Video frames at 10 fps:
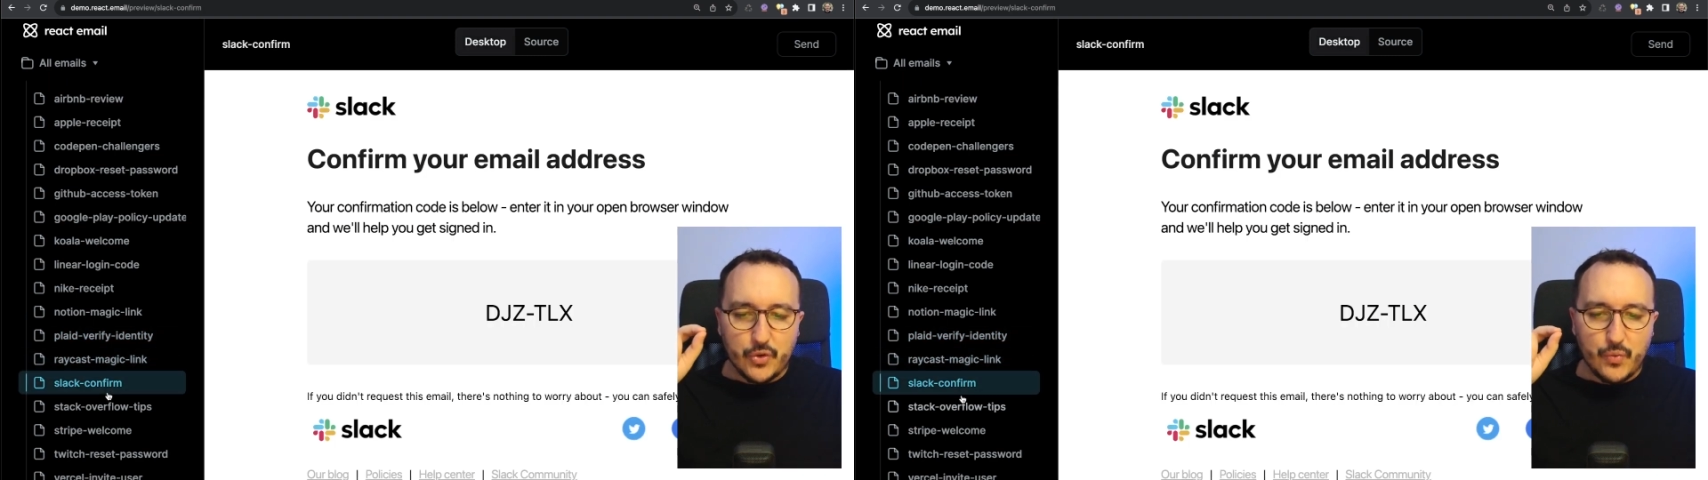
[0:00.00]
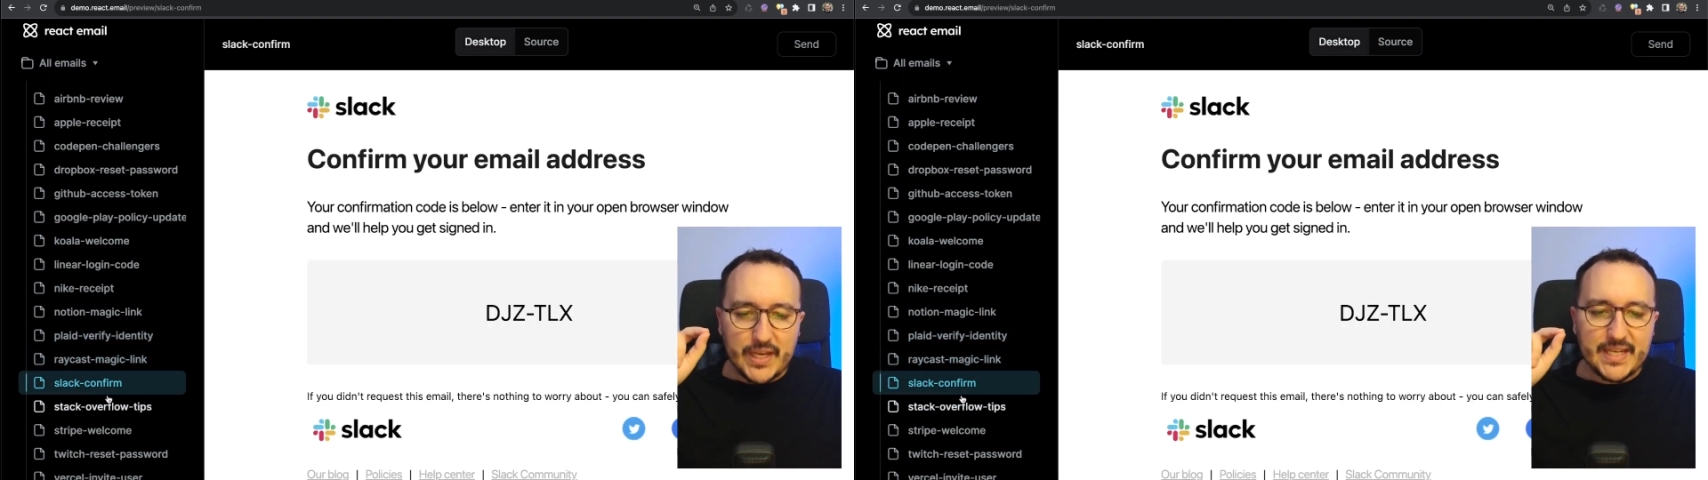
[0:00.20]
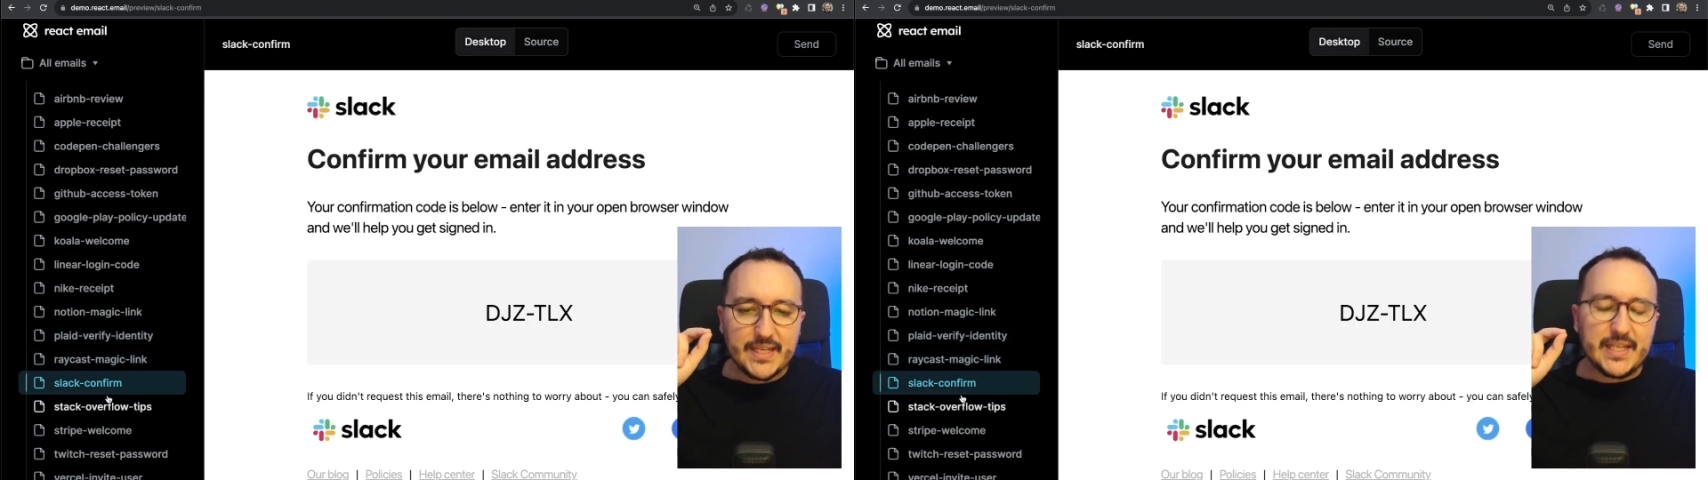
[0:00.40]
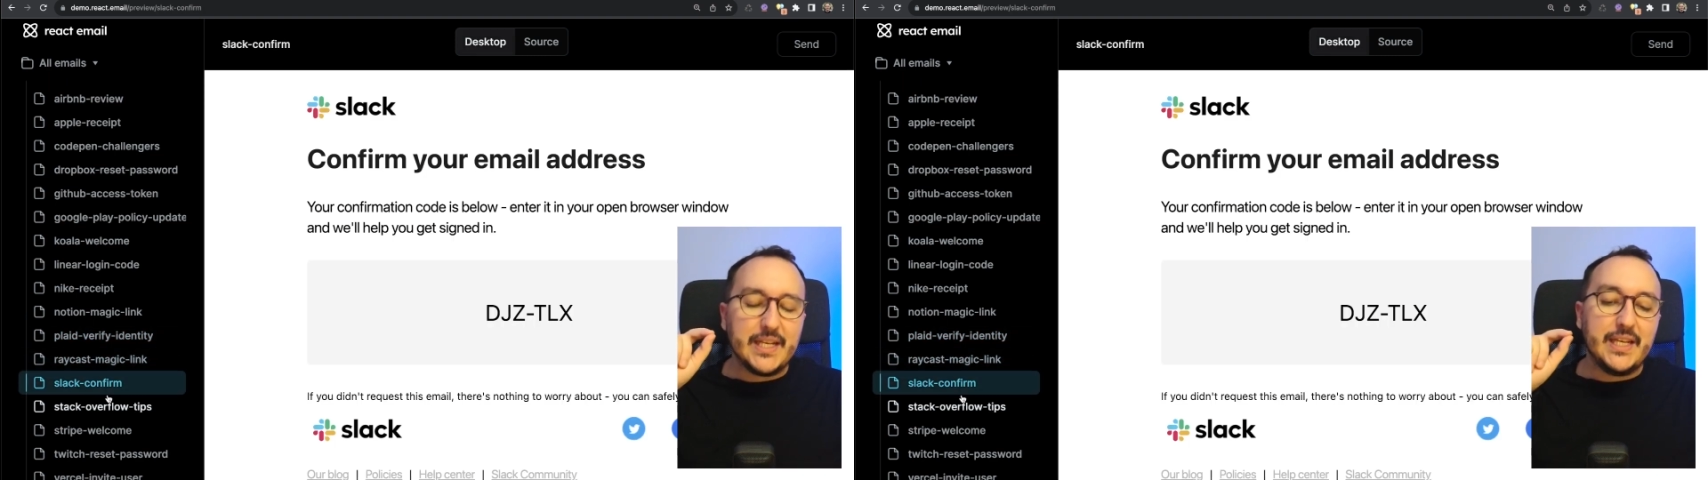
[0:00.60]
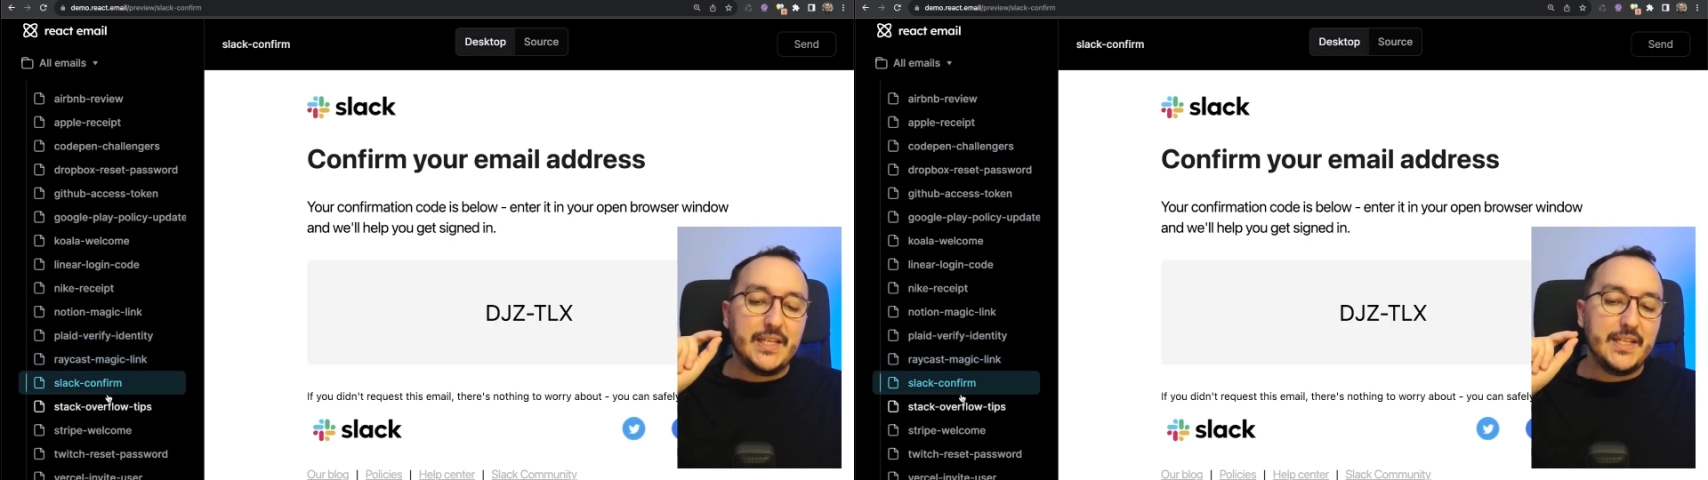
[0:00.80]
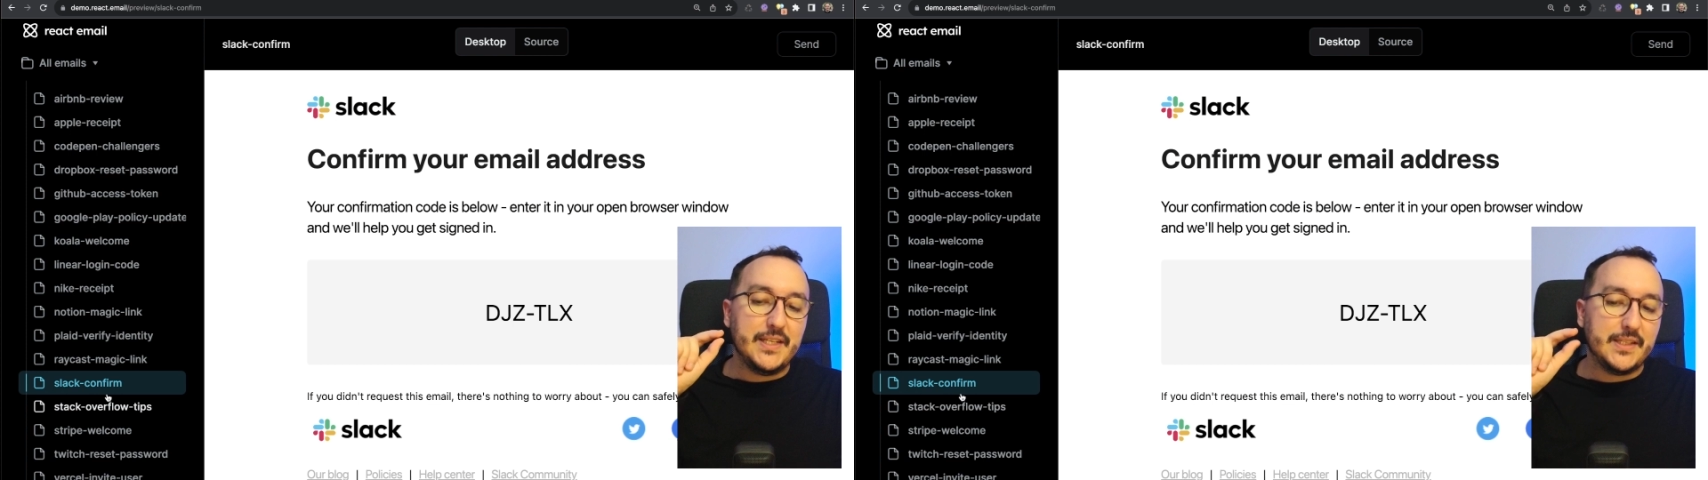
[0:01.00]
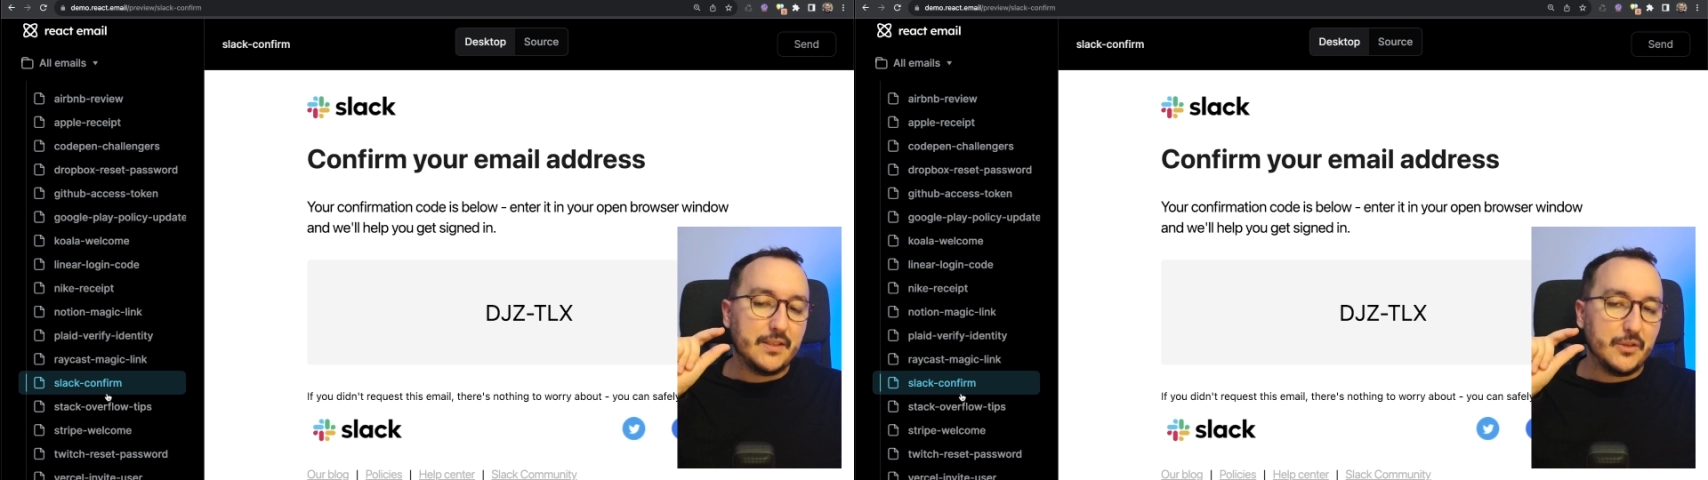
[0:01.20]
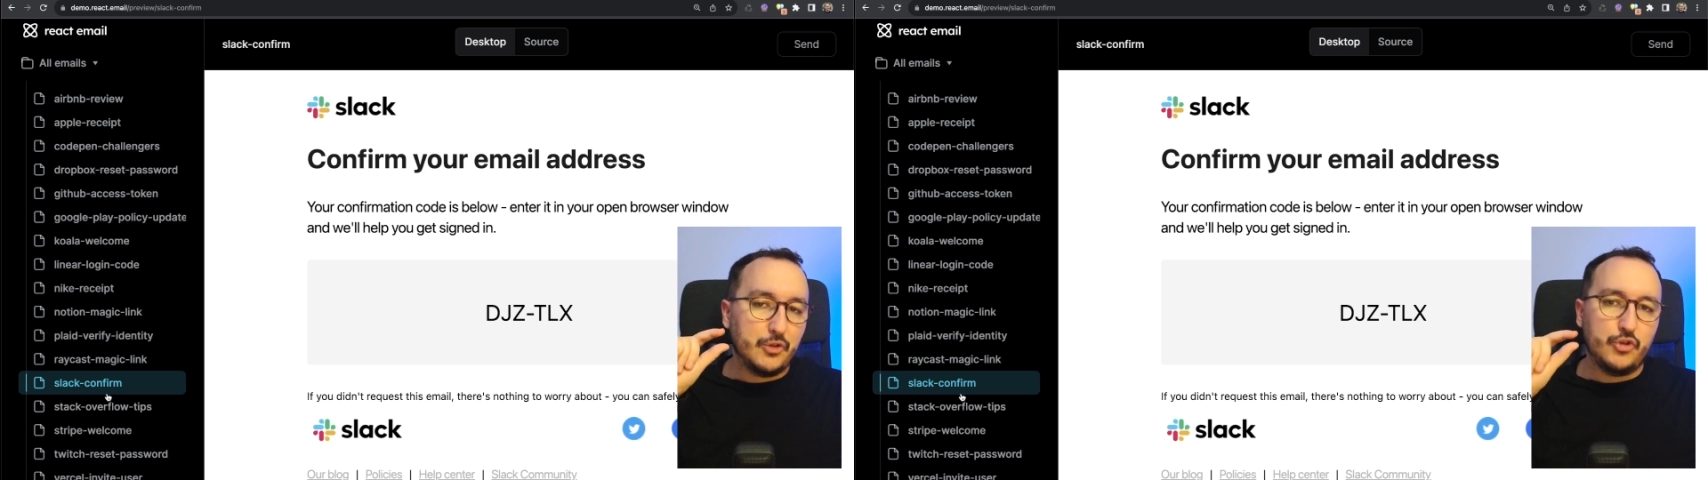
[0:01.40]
with this